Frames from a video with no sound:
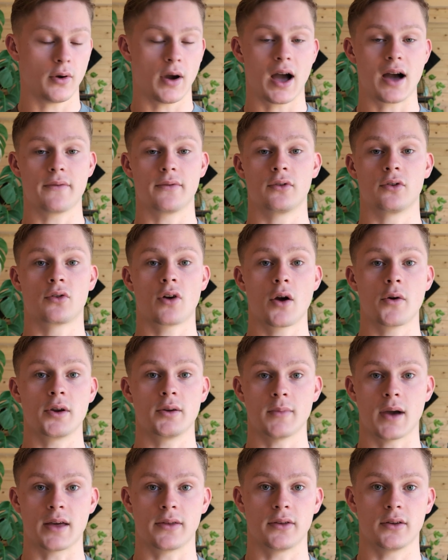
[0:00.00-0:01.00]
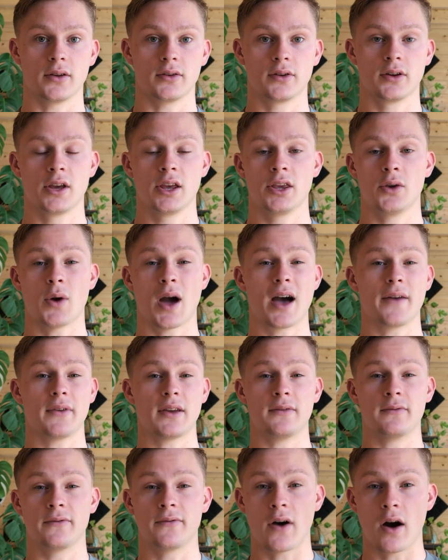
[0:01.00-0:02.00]
you have growing method, you have
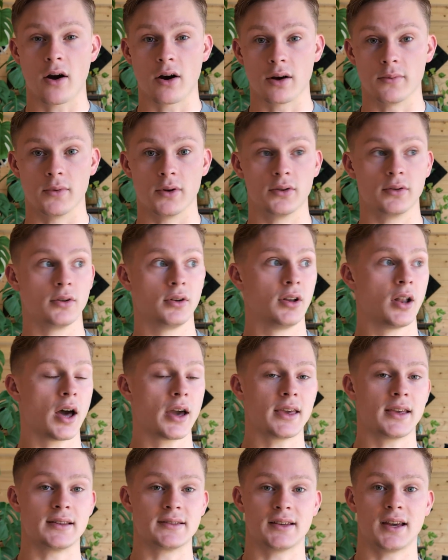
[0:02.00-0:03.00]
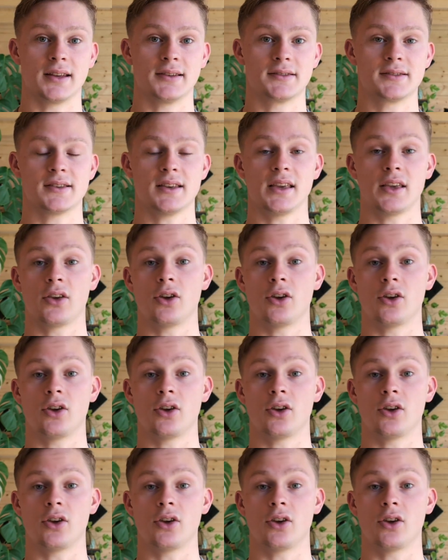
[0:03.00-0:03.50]
environment, light intensity,